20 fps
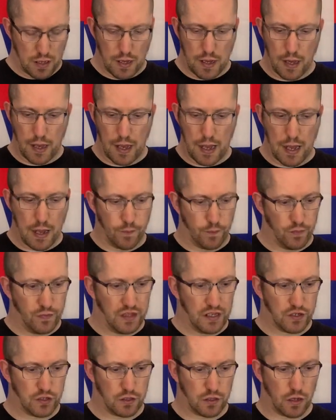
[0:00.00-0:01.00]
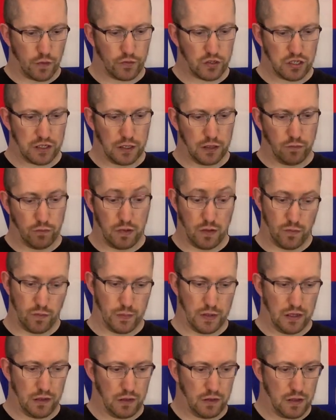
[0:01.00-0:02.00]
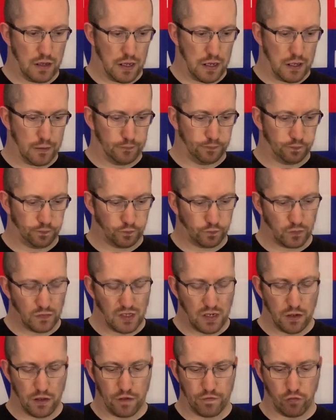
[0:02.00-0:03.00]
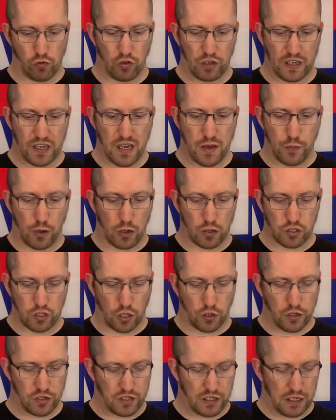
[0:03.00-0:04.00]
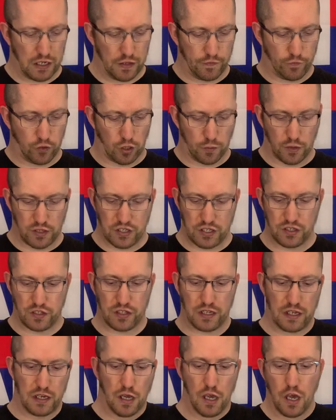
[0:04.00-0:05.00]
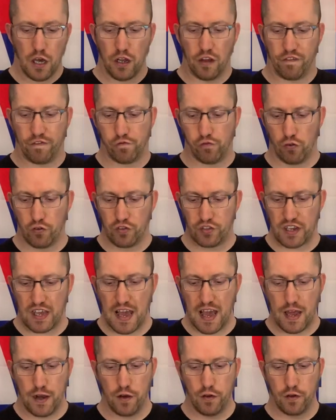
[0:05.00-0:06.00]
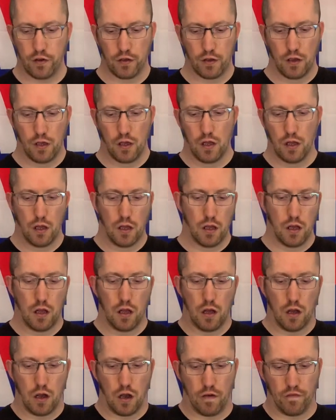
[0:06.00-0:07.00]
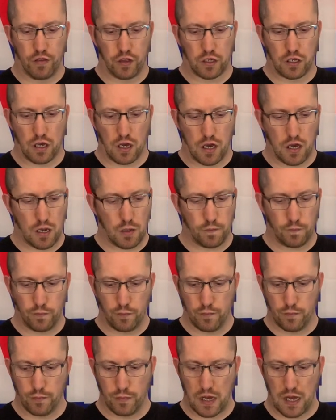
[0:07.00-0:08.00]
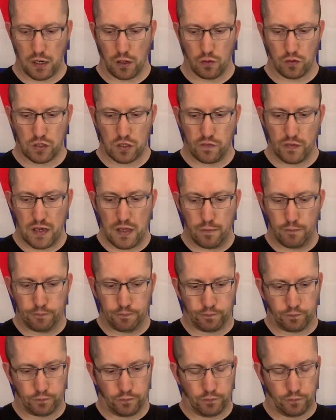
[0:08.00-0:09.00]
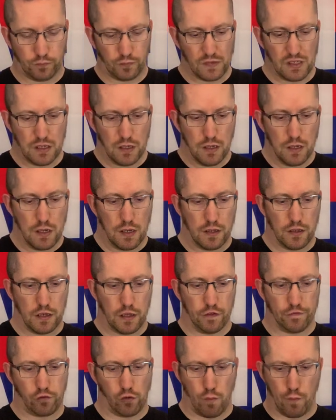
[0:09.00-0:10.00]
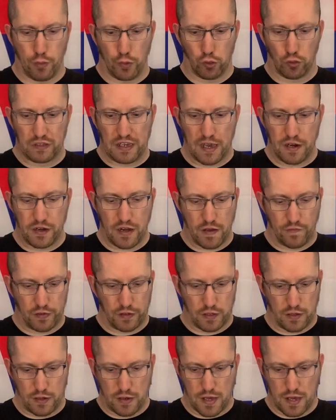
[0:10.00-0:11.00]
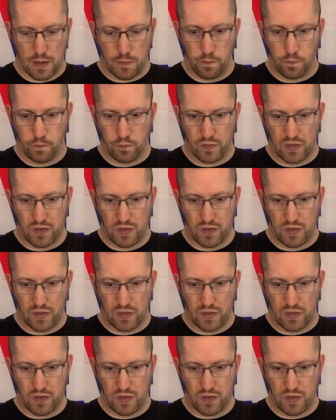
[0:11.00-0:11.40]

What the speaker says: This obviously be the front gearbox on the TD4, but this is the front end of the car by the looks of it. Like the front bulkhead and everything there.